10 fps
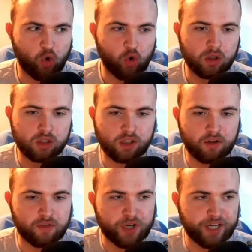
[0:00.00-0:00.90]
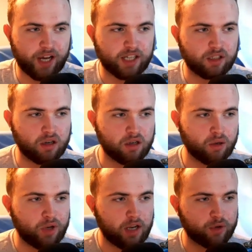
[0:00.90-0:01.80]
So 3 days ago,
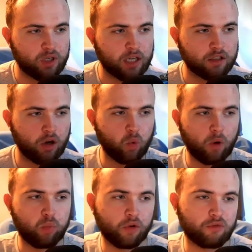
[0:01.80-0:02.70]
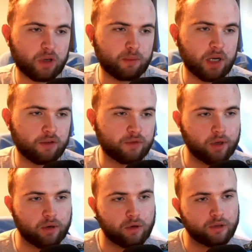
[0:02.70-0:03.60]
nearly 3 days ago, 1.3 million
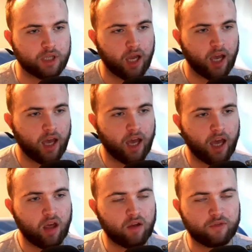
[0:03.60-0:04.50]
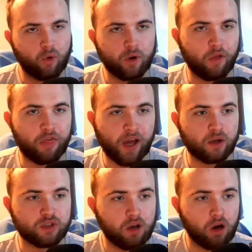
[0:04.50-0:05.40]
views,
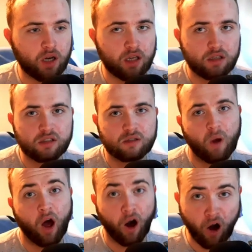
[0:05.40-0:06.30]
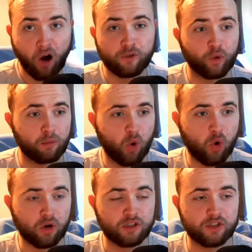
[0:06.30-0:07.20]
41,000 likes, half what
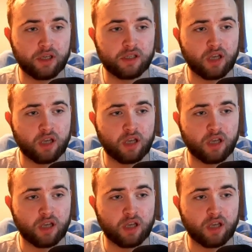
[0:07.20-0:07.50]
Morgan's is.